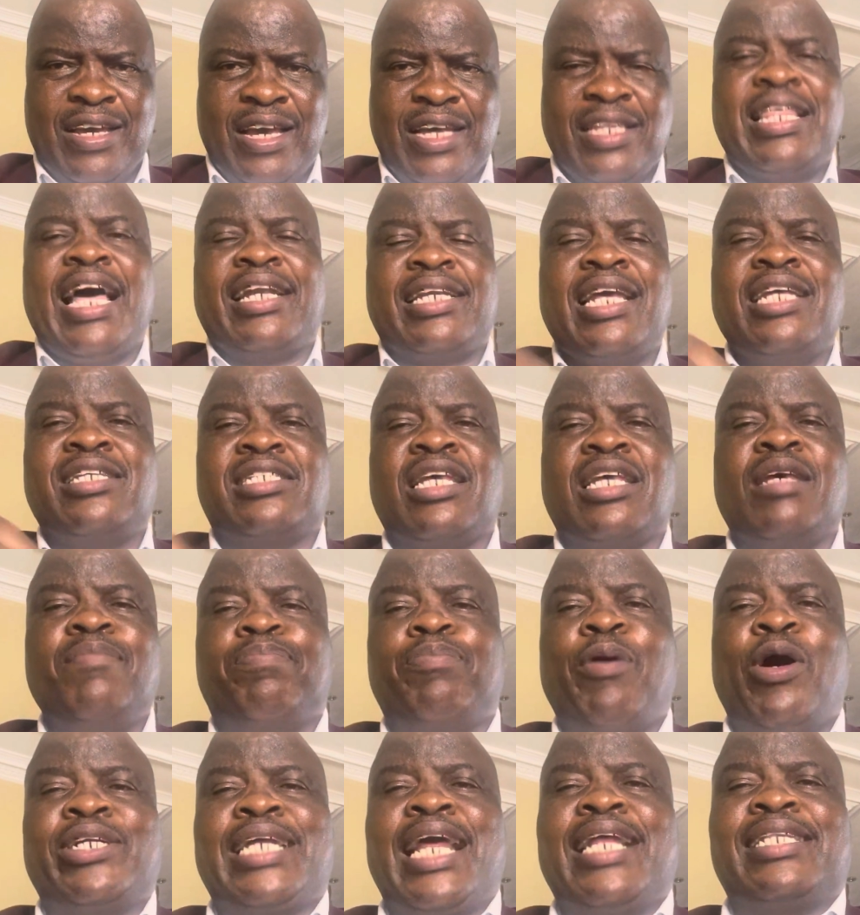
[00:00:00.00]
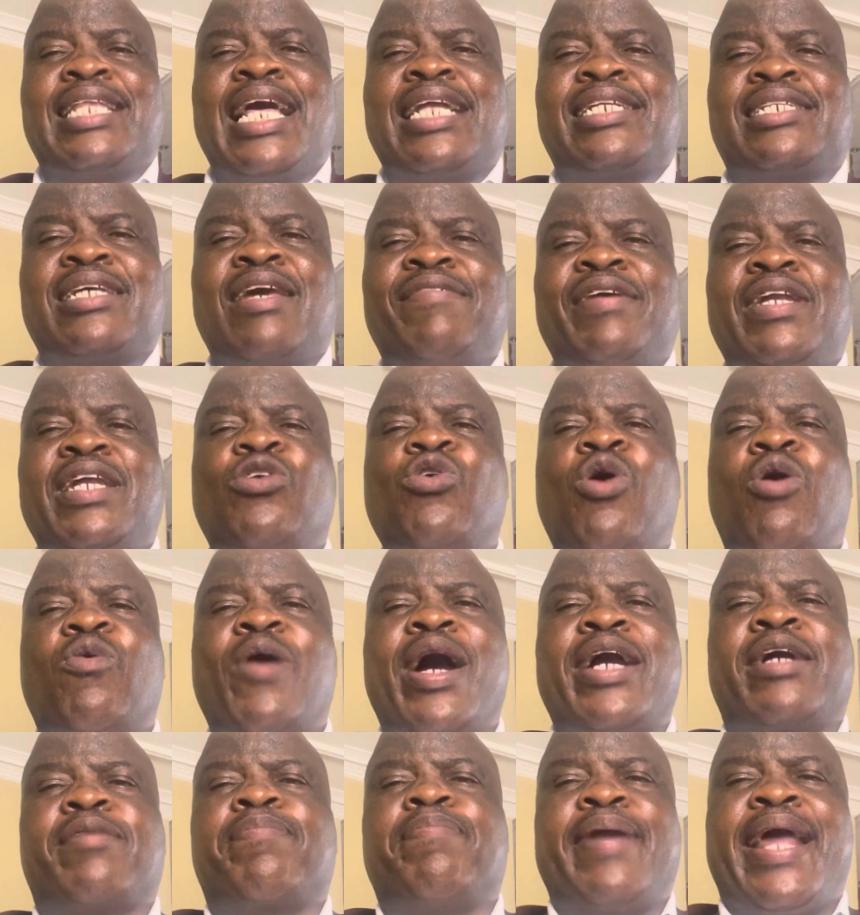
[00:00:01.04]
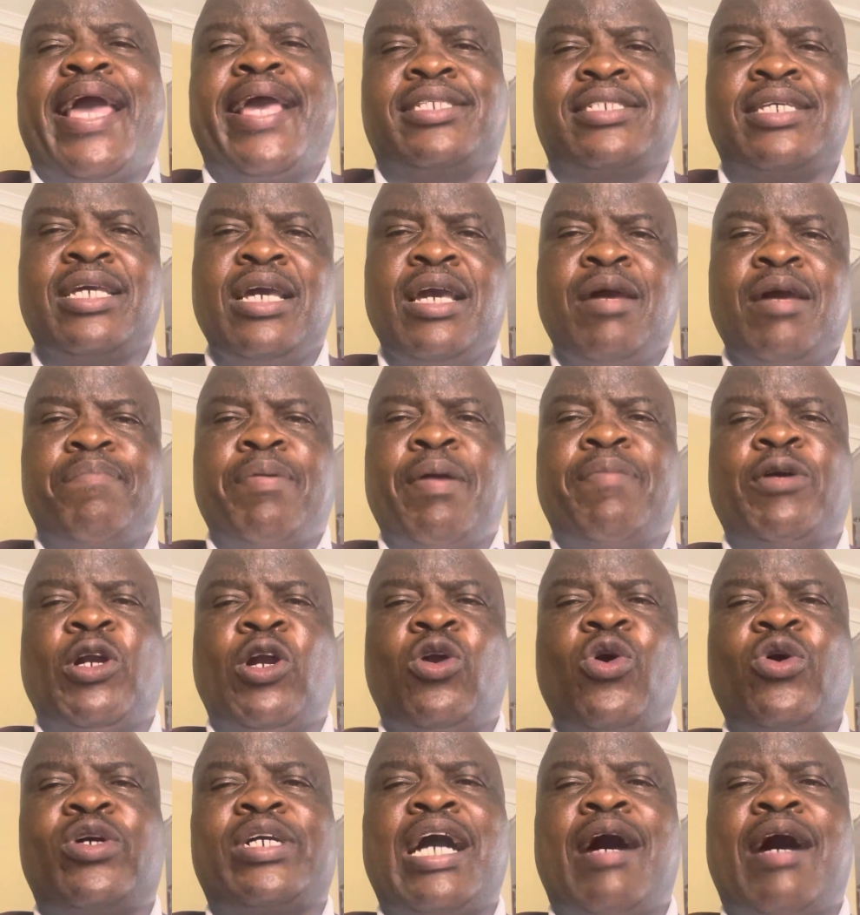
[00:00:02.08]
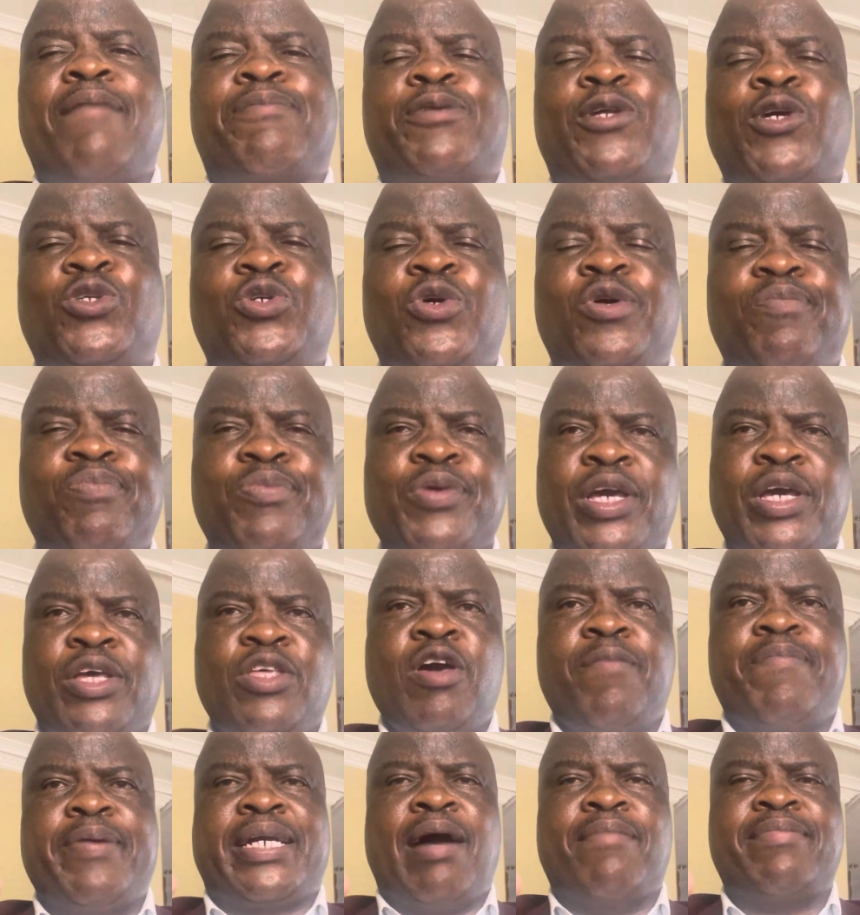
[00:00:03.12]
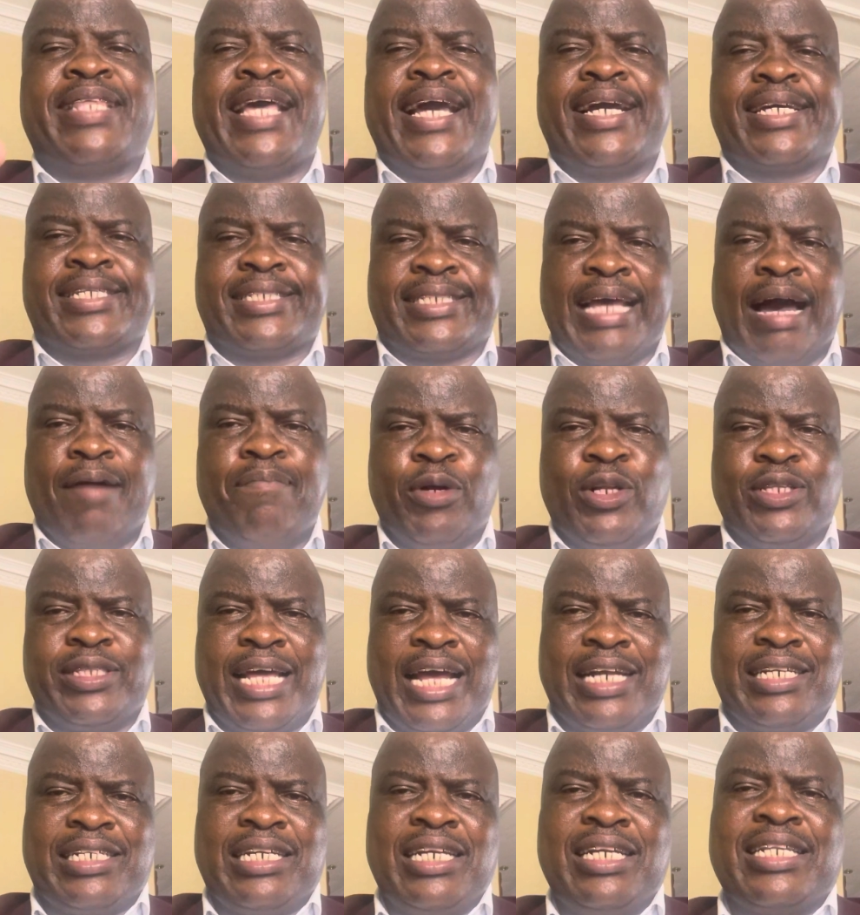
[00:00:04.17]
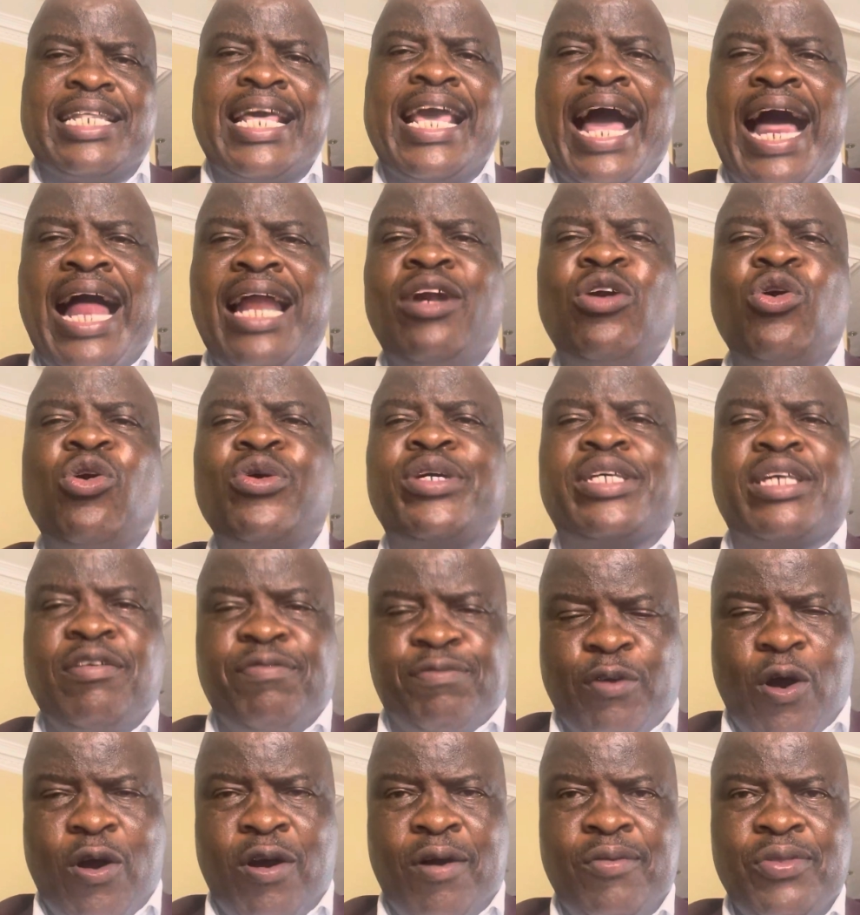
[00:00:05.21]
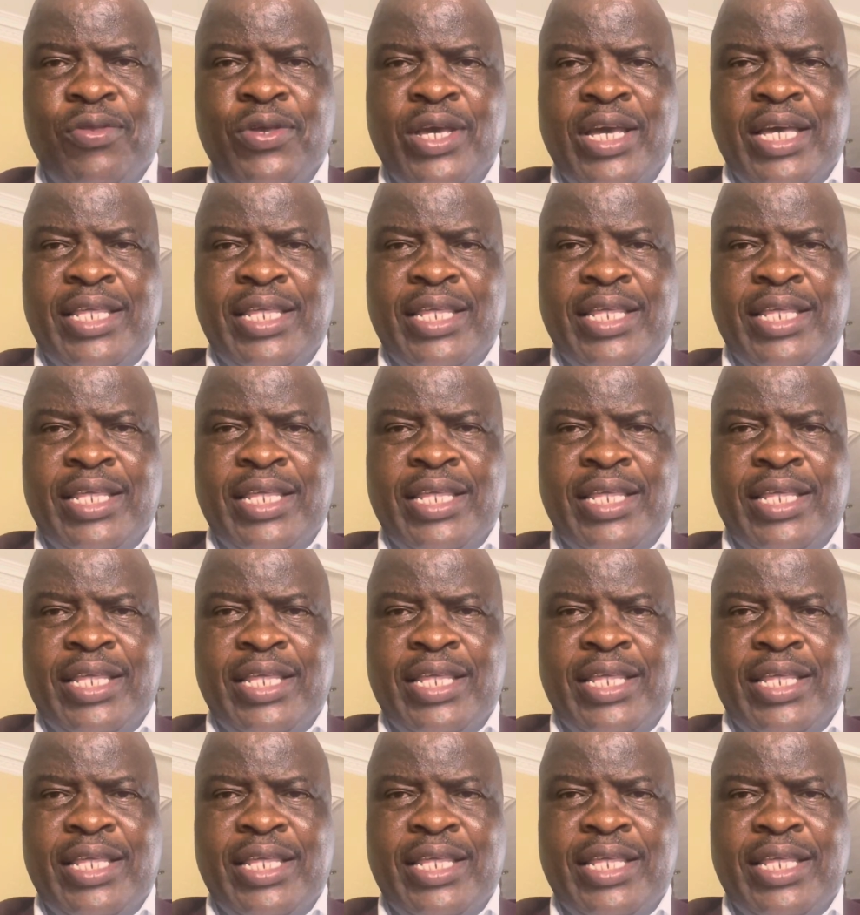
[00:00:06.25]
That it's important that even in your workplace, people look up to you. You become the example that they are looking for.